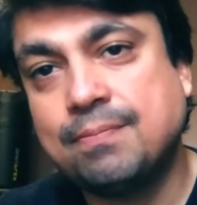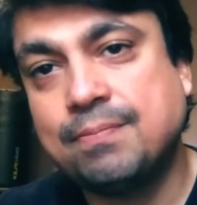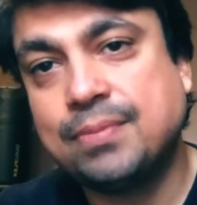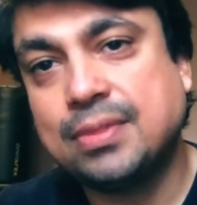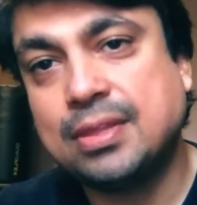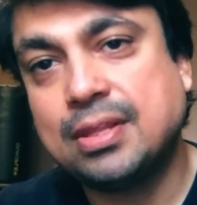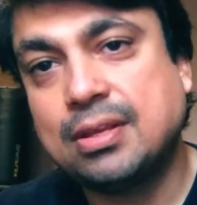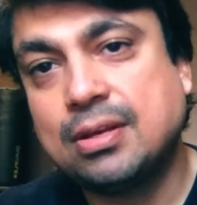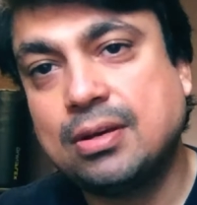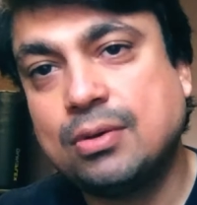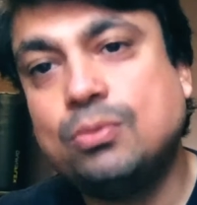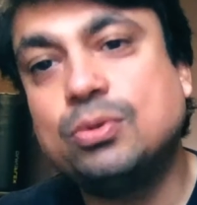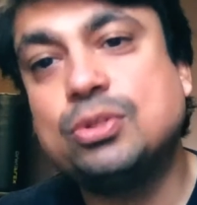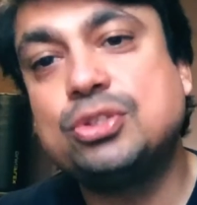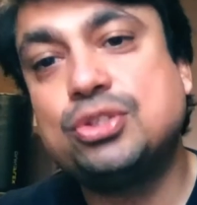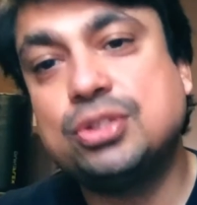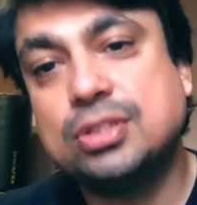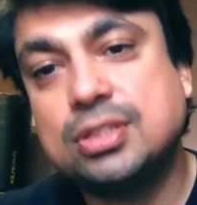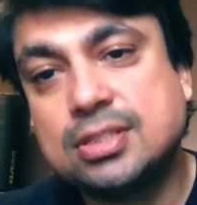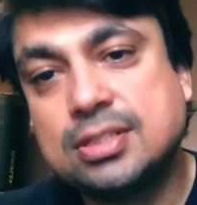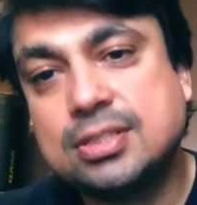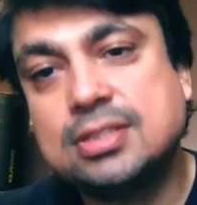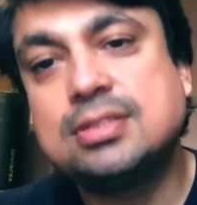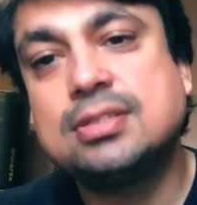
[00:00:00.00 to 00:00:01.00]
which
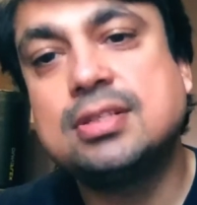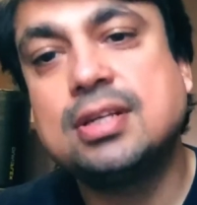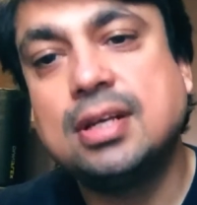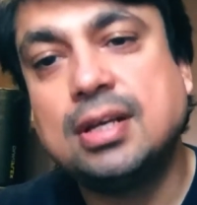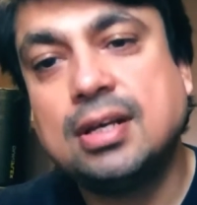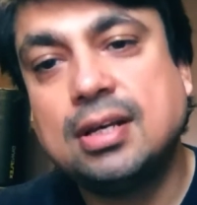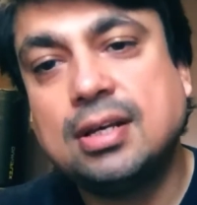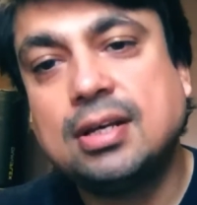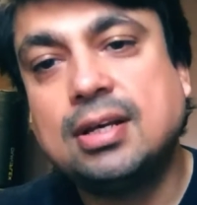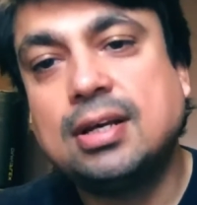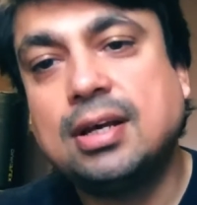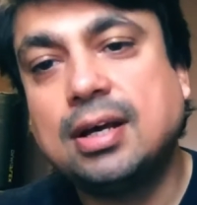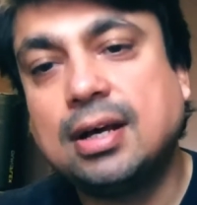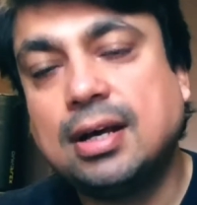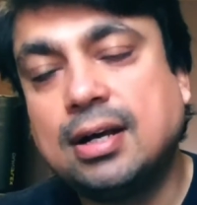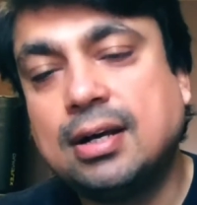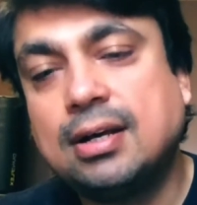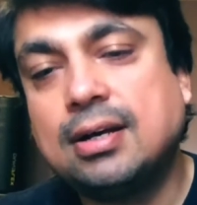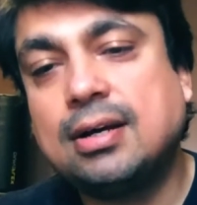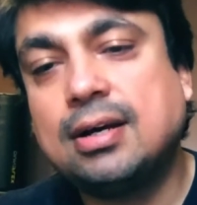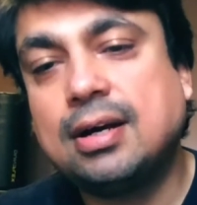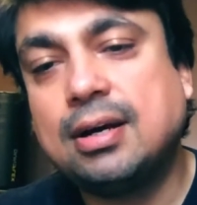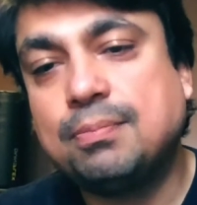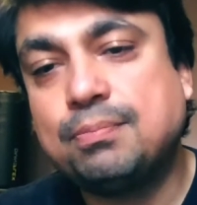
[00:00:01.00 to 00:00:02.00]
is
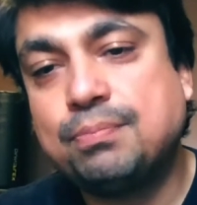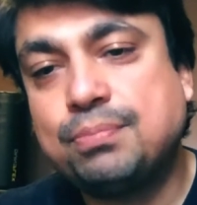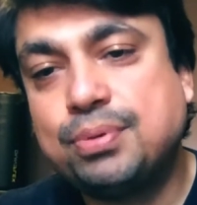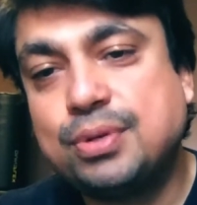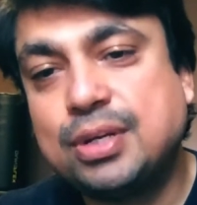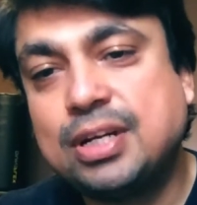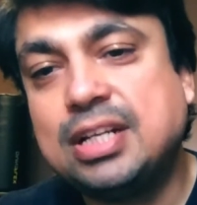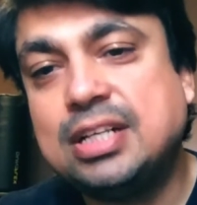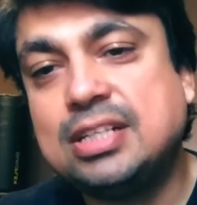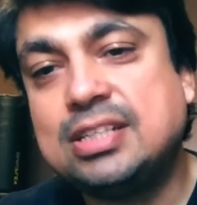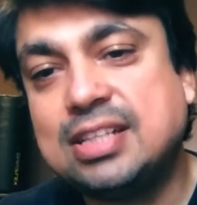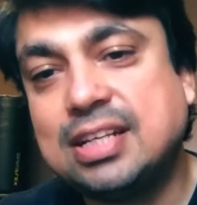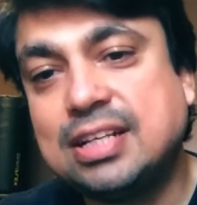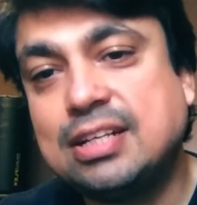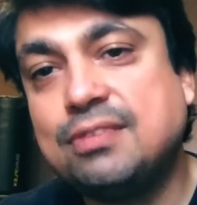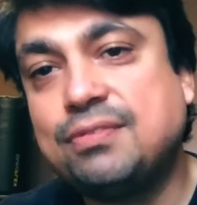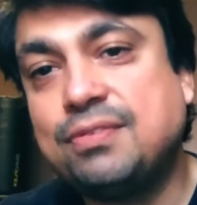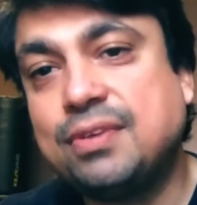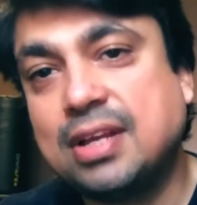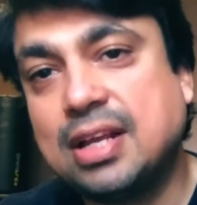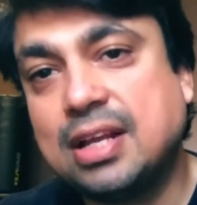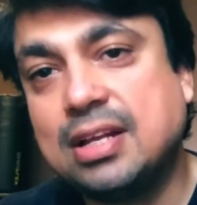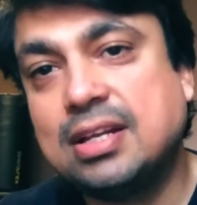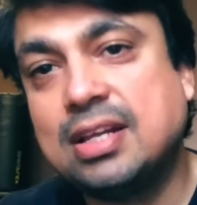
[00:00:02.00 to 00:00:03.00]
a pretty
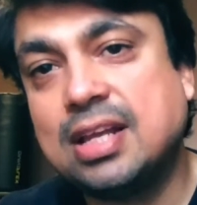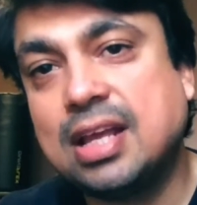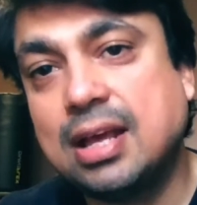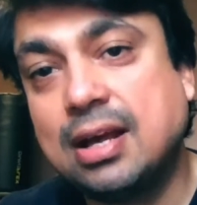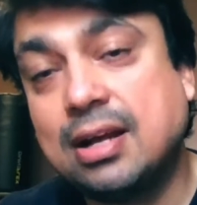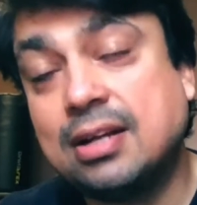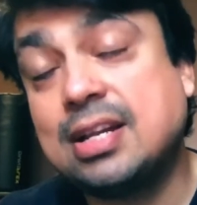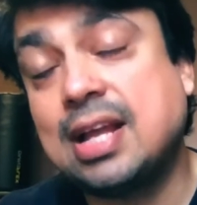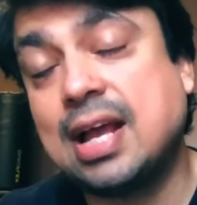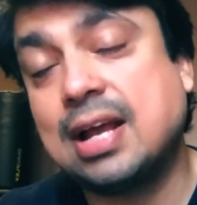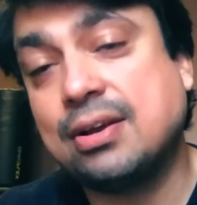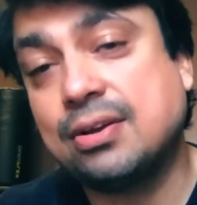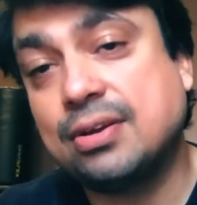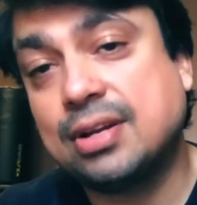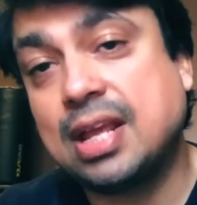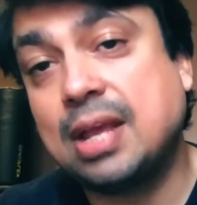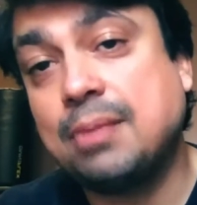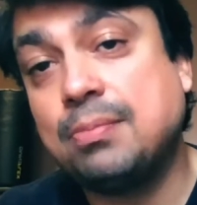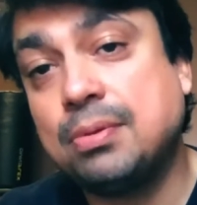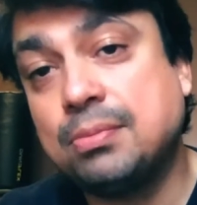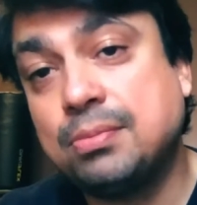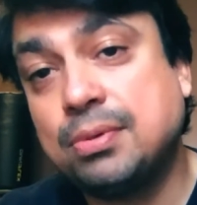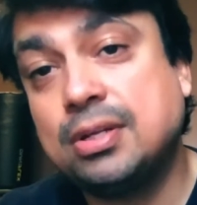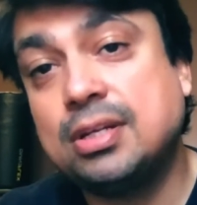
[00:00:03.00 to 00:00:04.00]
significant attacker
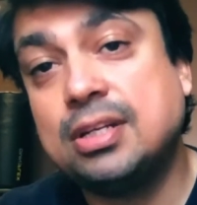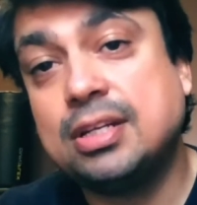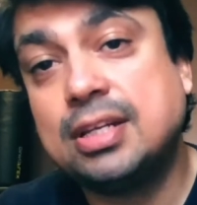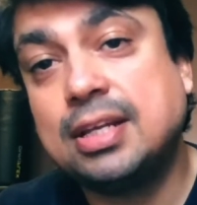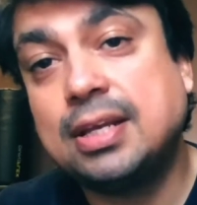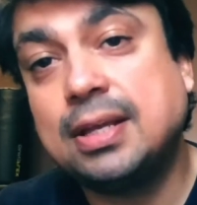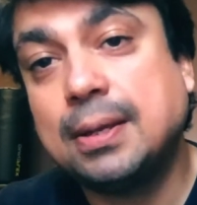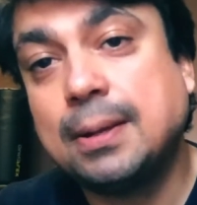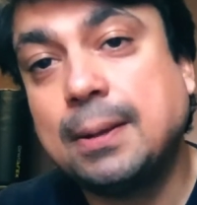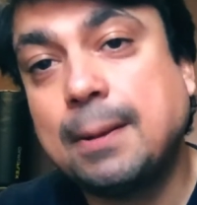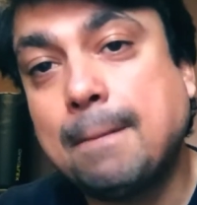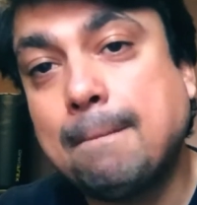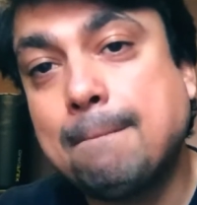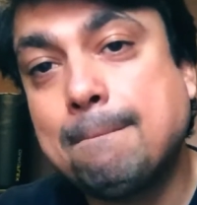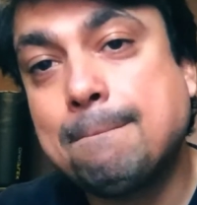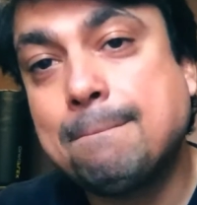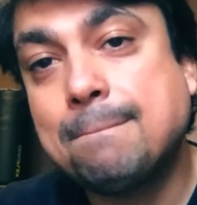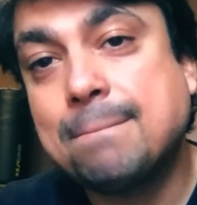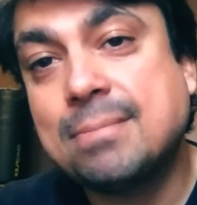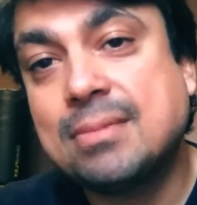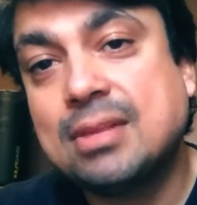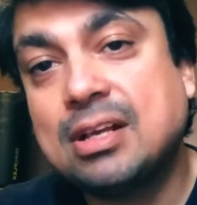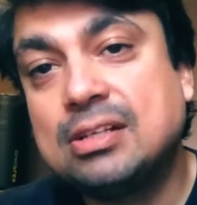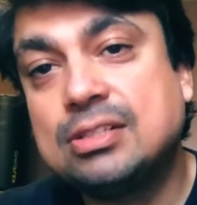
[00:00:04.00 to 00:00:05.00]
capability.
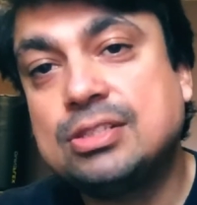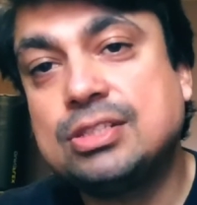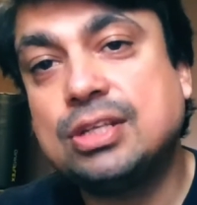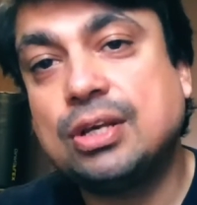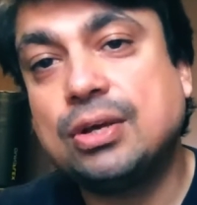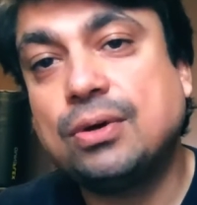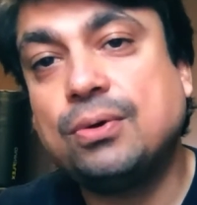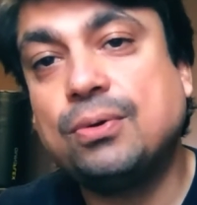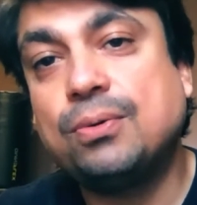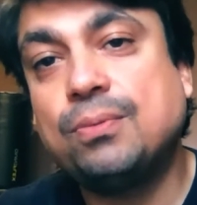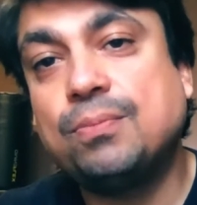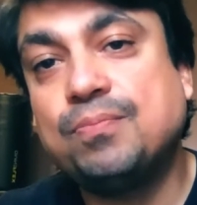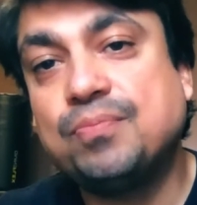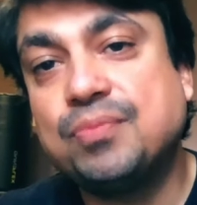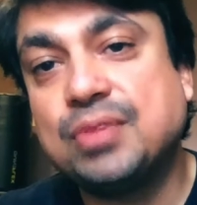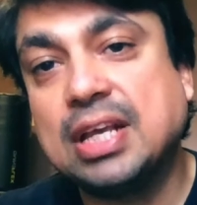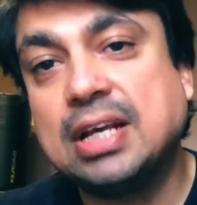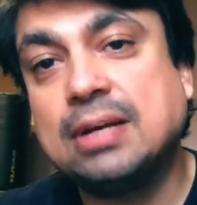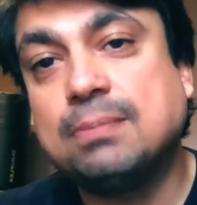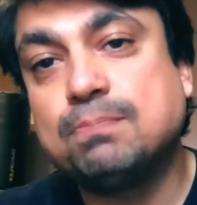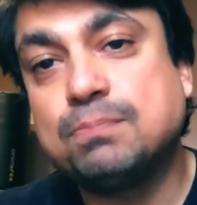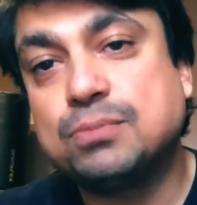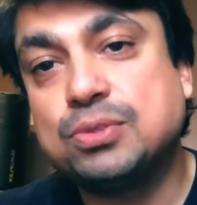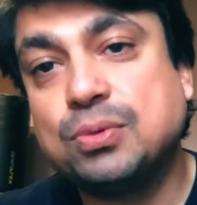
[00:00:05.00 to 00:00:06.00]
So
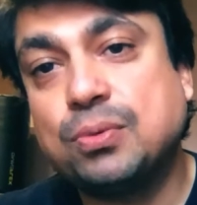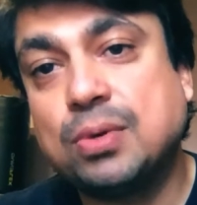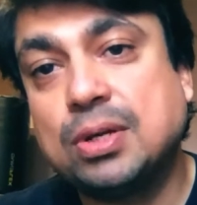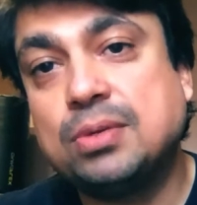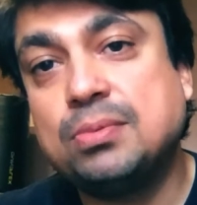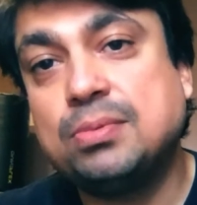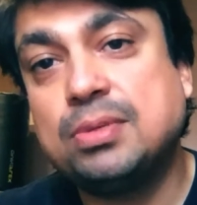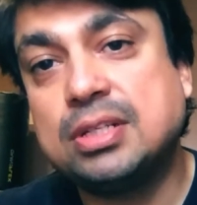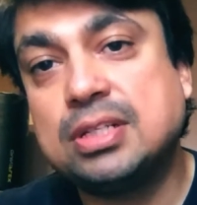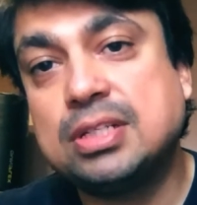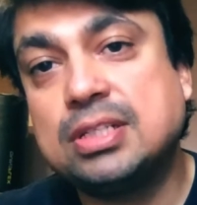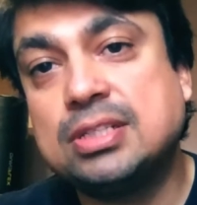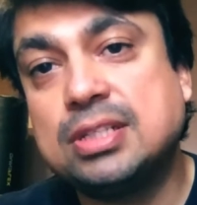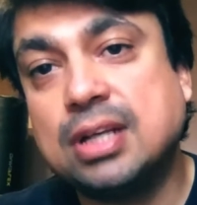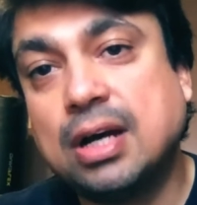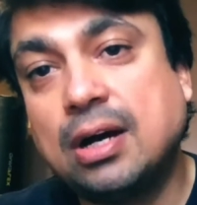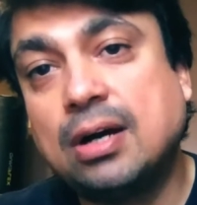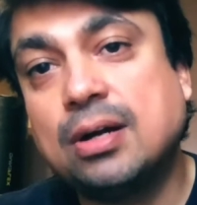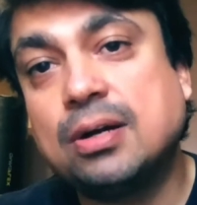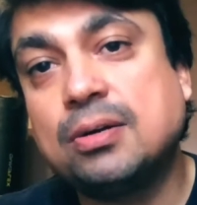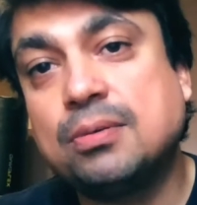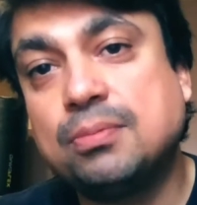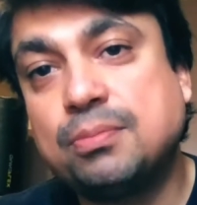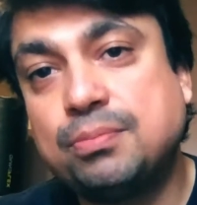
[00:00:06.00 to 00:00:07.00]
vulnerabilities
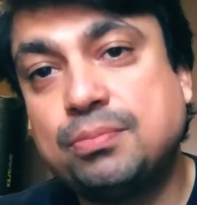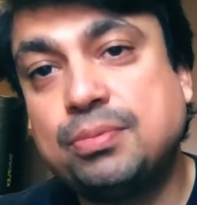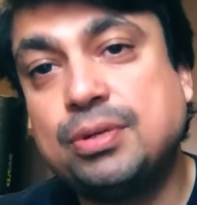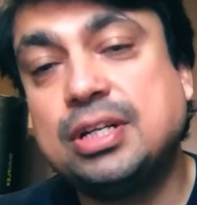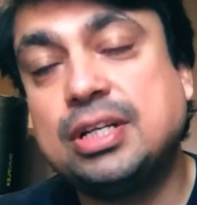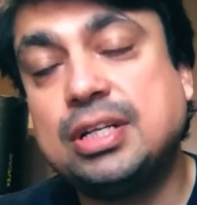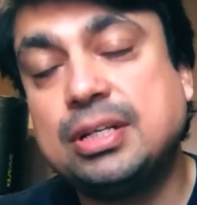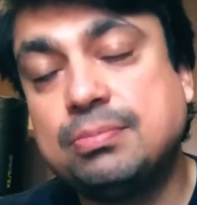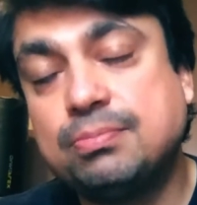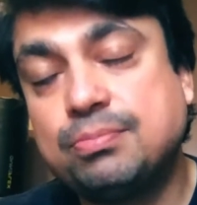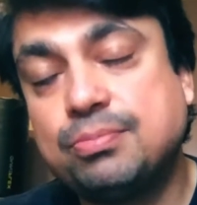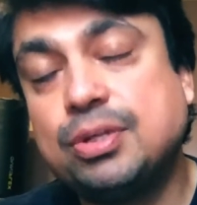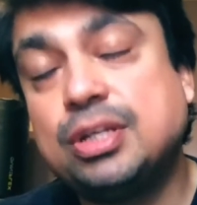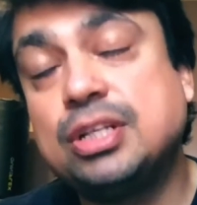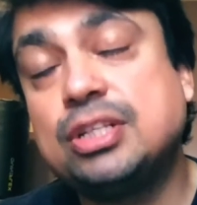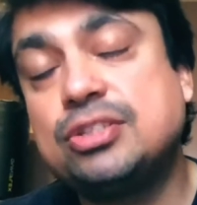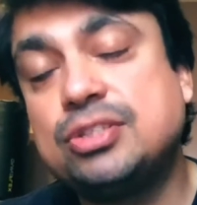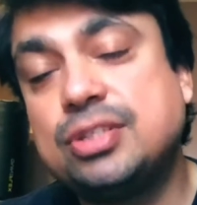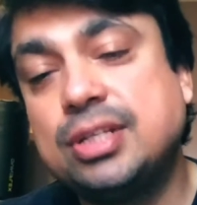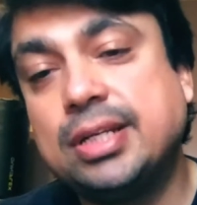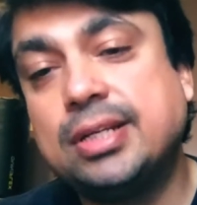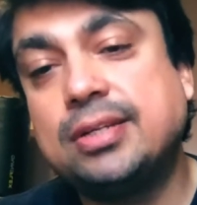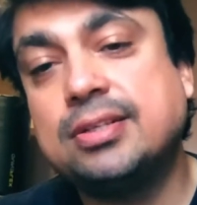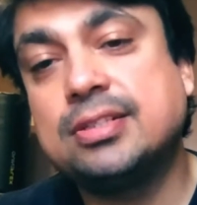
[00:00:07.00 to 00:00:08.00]
are pretty
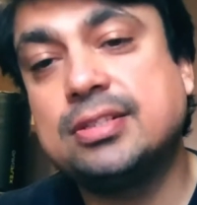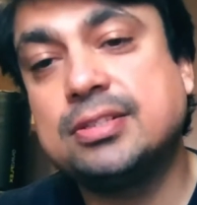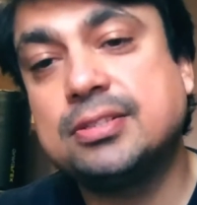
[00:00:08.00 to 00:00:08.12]
serious.